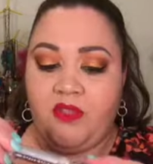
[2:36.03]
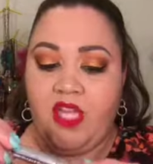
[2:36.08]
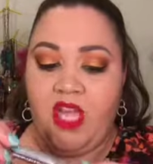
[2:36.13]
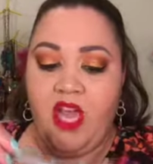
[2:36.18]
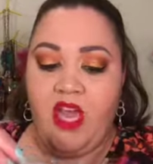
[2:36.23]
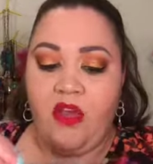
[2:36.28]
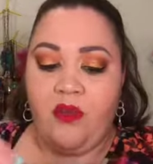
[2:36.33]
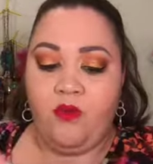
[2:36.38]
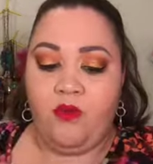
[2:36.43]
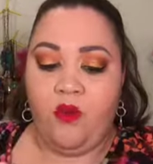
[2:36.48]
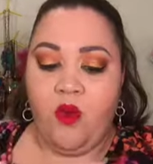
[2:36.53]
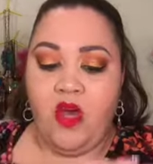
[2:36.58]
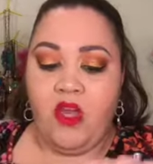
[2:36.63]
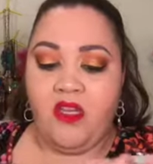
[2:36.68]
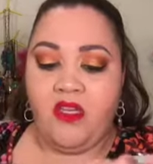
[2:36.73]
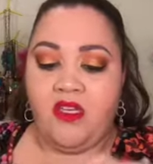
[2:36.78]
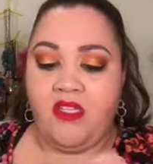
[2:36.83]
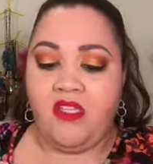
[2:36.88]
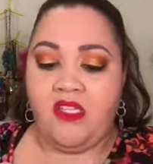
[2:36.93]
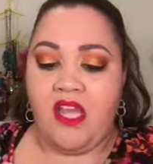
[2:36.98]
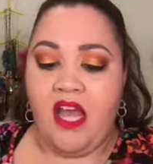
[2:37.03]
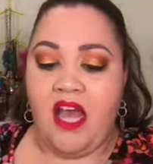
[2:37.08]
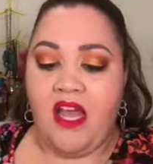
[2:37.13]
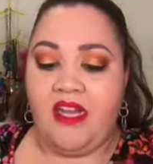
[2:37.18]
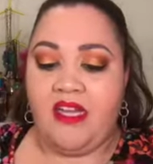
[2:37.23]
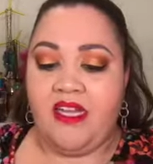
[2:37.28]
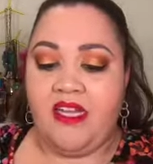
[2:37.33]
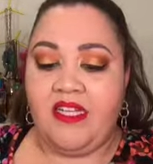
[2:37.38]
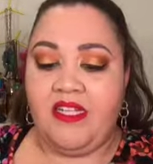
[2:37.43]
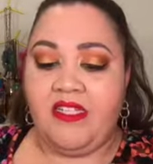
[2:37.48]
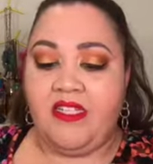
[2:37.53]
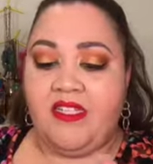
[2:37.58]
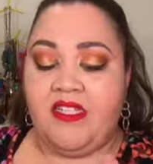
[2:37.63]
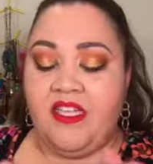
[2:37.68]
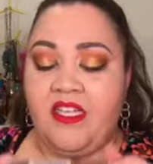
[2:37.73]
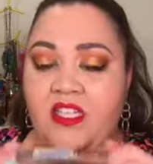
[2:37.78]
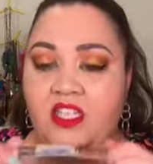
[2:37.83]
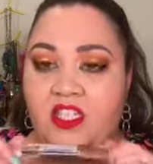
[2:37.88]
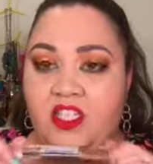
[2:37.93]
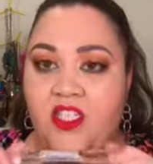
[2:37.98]
And one side it's
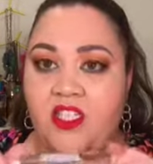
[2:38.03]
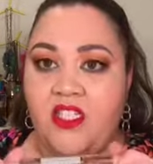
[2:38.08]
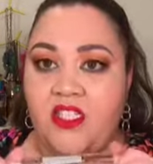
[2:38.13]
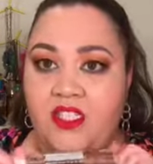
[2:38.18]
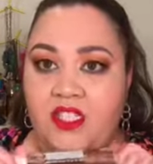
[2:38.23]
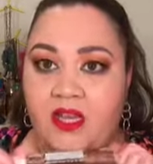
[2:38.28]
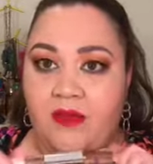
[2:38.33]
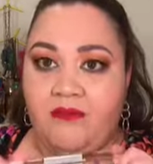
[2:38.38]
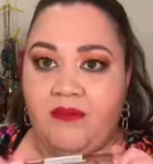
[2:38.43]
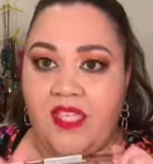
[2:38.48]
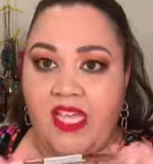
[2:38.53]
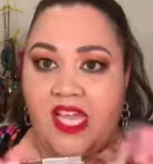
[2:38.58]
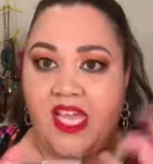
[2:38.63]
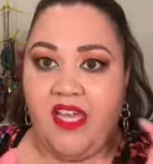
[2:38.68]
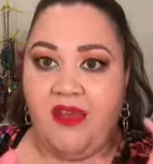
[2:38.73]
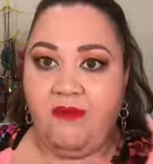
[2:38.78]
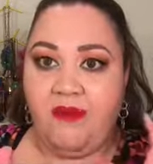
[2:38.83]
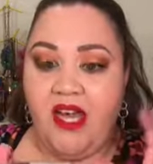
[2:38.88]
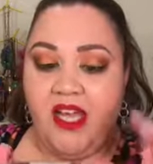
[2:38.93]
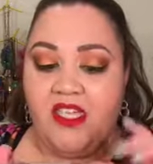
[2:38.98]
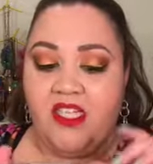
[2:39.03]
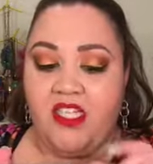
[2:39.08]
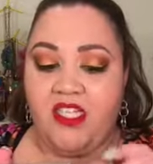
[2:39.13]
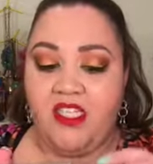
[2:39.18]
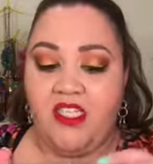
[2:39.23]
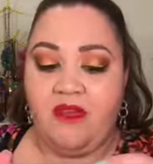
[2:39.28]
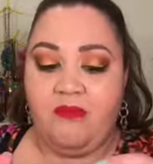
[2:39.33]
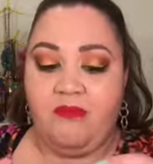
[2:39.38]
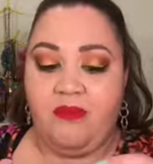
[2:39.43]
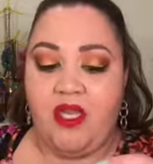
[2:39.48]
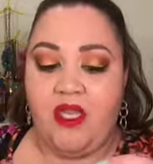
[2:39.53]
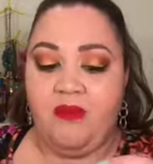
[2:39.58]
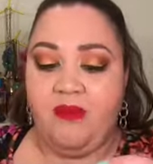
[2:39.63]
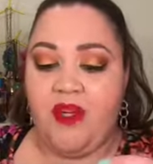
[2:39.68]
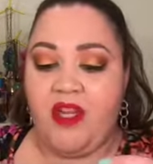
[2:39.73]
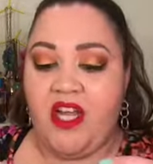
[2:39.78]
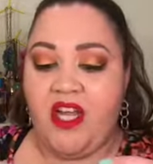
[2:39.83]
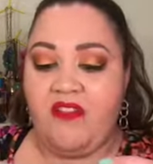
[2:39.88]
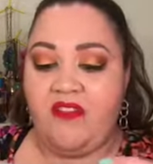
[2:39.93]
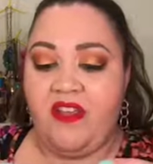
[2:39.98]
Someday by Justin
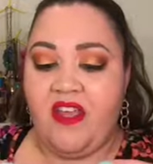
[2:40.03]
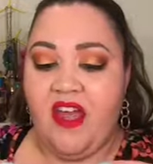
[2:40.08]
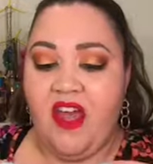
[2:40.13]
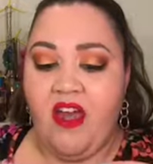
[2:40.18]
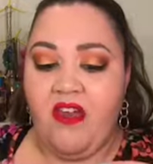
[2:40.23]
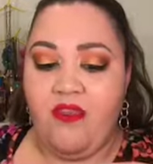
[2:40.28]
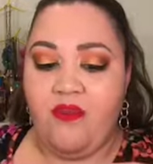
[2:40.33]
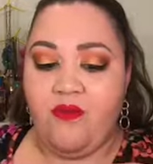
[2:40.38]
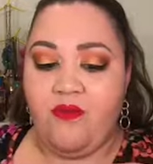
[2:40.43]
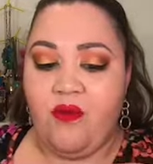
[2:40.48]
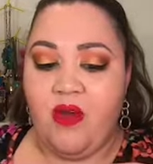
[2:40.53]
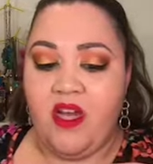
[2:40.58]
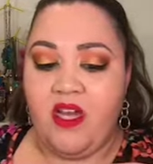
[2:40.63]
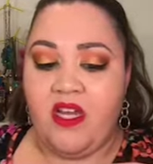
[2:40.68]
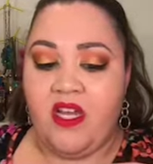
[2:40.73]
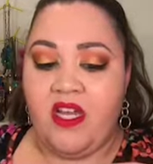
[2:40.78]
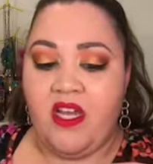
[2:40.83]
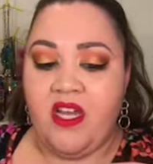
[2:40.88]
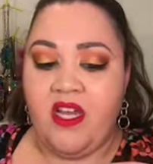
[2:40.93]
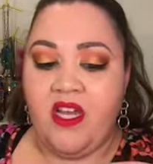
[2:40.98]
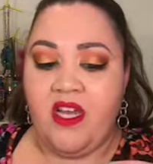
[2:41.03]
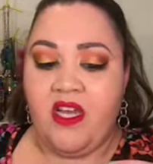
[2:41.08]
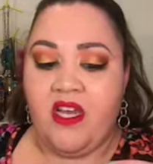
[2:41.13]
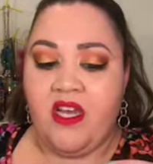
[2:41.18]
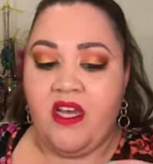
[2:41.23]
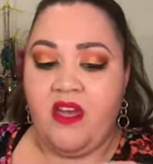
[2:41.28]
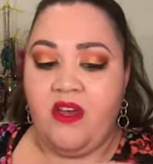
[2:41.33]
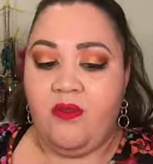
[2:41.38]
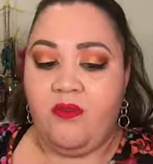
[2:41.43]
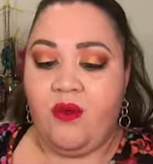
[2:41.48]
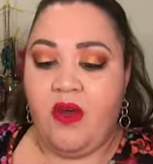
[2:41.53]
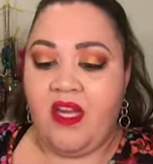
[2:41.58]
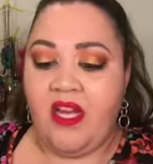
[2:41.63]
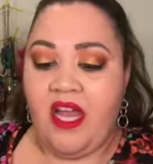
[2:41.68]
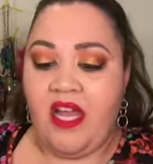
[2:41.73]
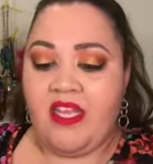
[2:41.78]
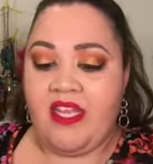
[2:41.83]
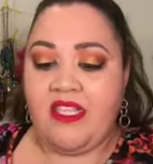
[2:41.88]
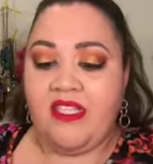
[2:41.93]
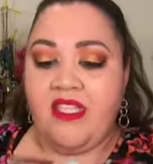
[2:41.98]
Bieber and the other one, one
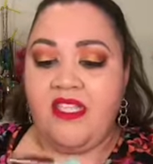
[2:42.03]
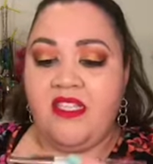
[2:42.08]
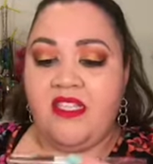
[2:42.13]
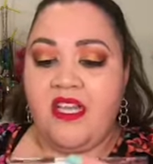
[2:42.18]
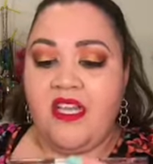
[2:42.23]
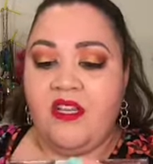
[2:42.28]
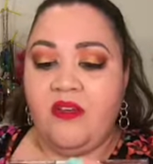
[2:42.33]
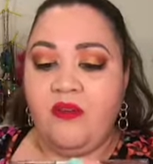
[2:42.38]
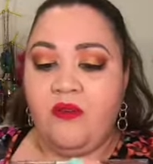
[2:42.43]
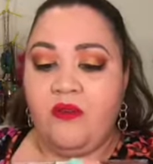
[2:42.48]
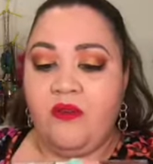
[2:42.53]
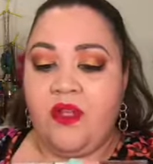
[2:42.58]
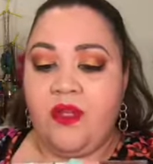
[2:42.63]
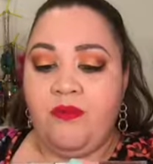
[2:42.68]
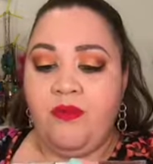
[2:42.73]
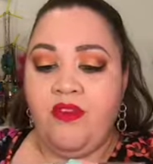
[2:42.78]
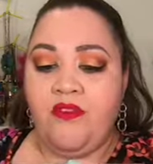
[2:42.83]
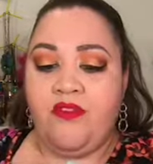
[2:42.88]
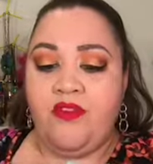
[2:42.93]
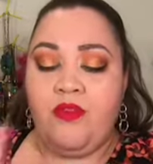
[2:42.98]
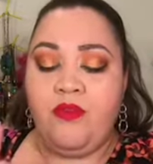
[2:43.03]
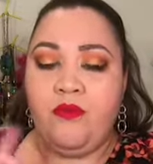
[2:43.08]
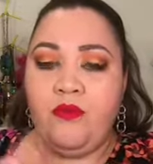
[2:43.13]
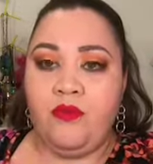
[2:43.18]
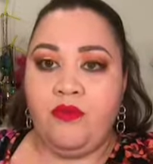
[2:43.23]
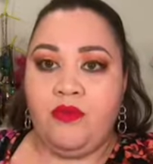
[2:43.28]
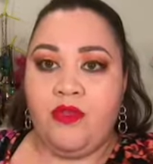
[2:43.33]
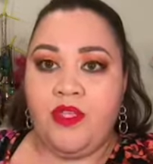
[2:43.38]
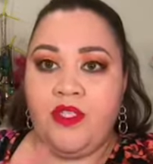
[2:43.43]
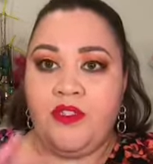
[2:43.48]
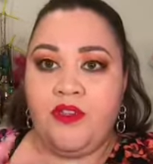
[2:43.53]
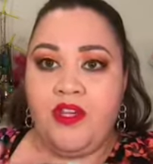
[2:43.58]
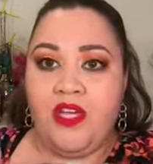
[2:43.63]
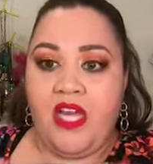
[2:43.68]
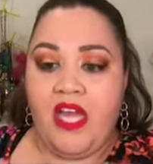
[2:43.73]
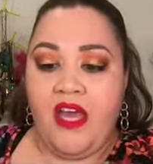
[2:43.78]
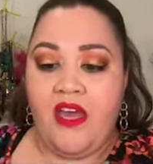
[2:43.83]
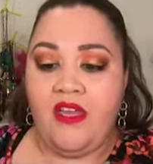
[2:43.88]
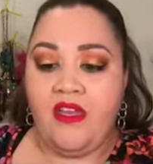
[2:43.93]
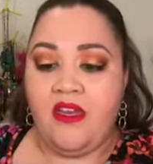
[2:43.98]
I guess it's like Eau de Perfume, Eau de
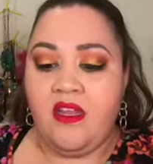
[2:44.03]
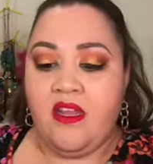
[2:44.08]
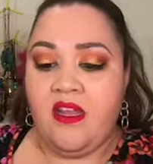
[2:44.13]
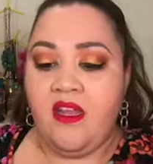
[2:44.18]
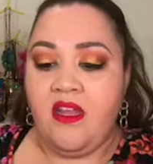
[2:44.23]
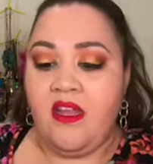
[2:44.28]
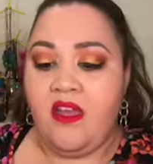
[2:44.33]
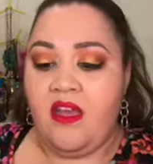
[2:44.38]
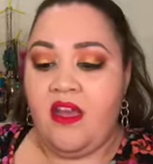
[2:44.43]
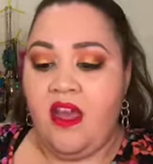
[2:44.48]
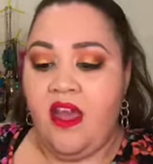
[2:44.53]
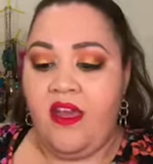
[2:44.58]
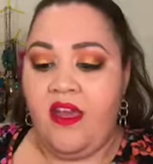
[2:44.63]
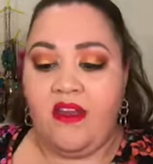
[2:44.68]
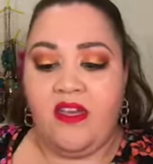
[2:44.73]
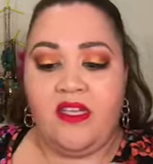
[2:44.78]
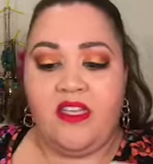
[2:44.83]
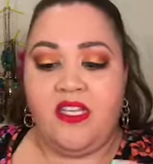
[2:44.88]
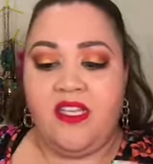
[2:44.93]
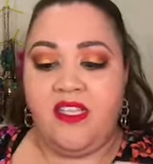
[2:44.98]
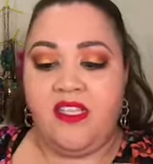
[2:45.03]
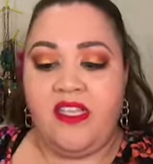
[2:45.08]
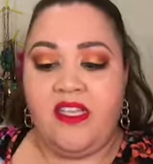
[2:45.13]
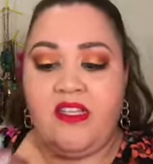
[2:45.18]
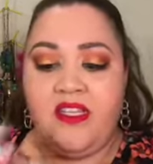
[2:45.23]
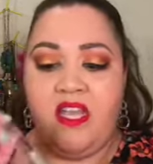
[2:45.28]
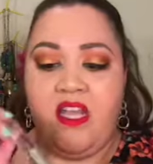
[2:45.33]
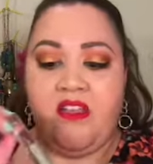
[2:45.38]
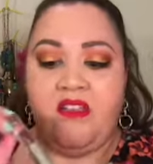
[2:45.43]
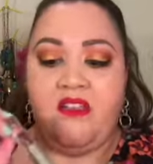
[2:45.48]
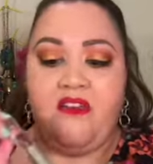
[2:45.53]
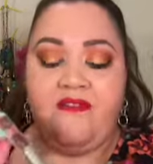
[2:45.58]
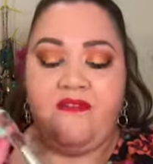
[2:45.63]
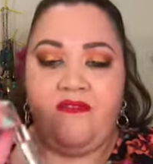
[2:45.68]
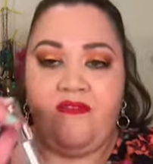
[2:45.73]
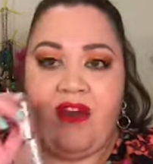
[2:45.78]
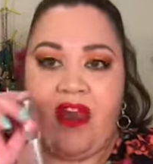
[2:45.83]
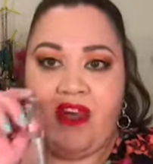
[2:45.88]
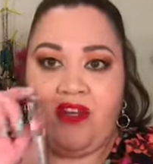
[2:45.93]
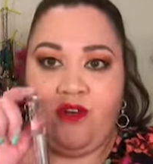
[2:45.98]
Toilette. And it just says the
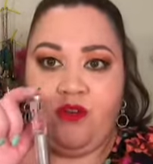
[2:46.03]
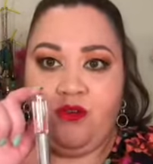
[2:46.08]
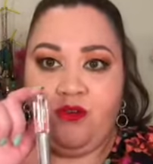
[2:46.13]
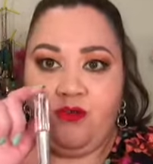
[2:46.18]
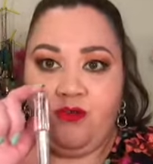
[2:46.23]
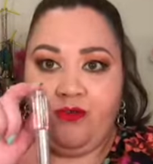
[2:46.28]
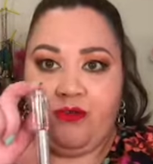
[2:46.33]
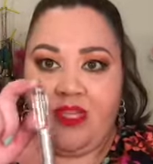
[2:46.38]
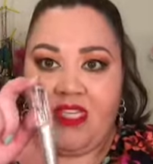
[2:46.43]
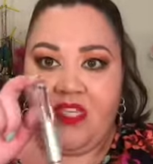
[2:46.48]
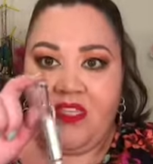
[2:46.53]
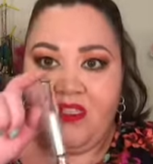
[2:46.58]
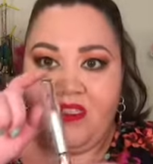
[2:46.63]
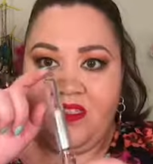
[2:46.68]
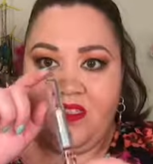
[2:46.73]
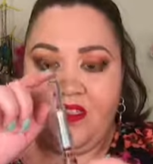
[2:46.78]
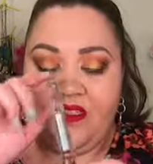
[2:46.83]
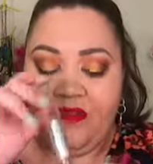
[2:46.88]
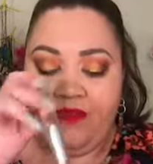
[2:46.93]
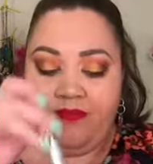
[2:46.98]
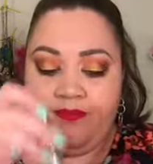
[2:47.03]
final beat.